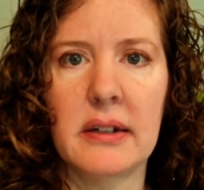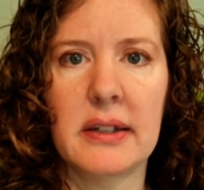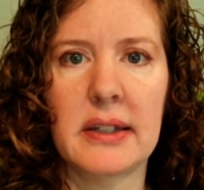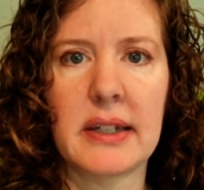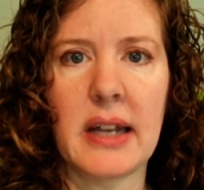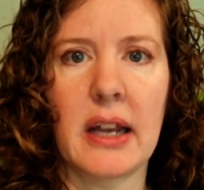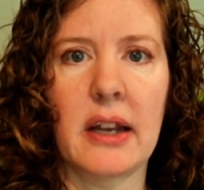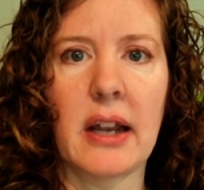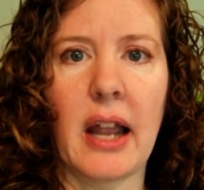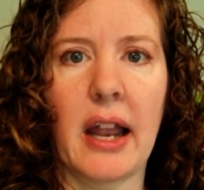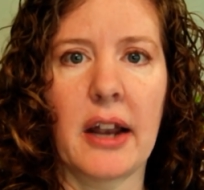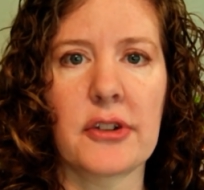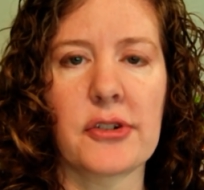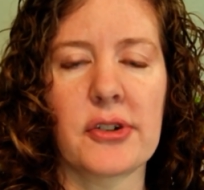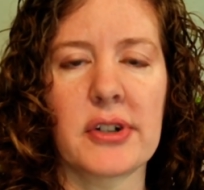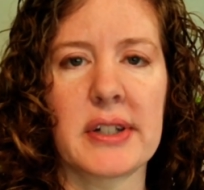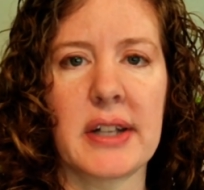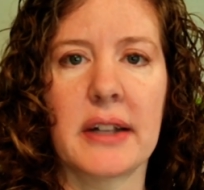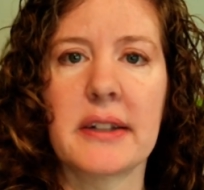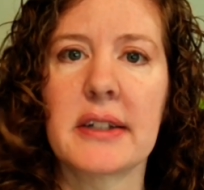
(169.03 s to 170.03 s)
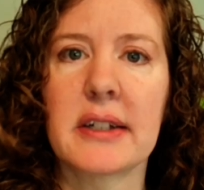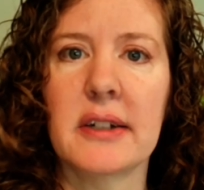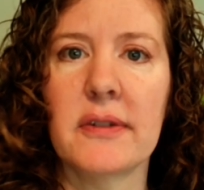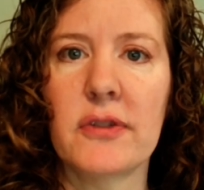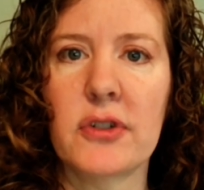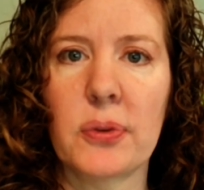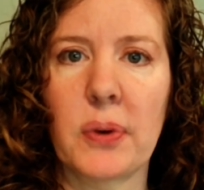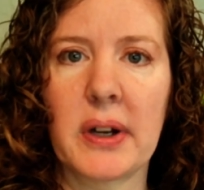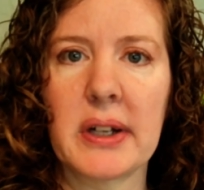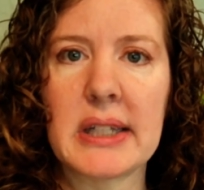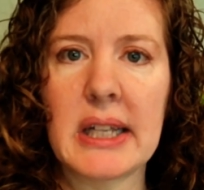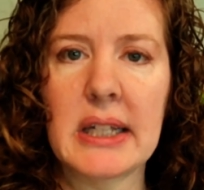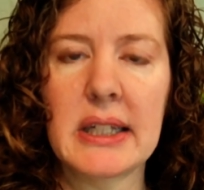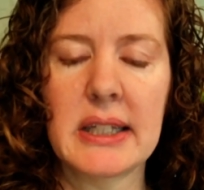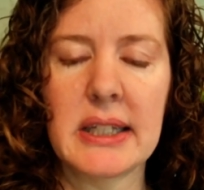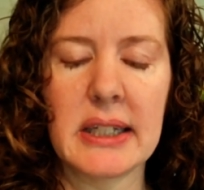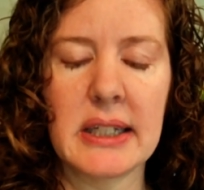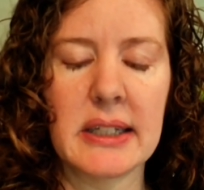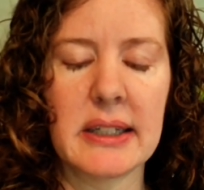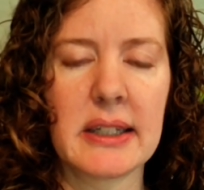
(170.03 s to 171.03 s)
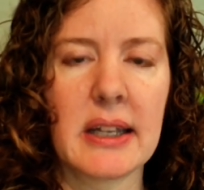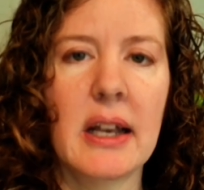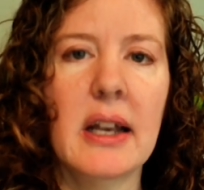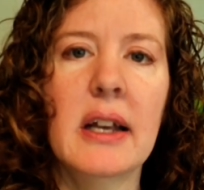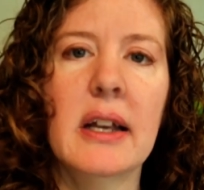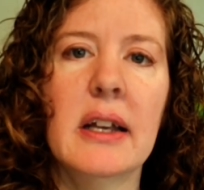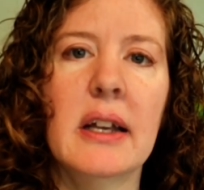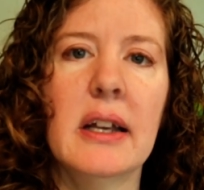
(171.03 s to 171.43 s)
staying extra sensitive to our senses,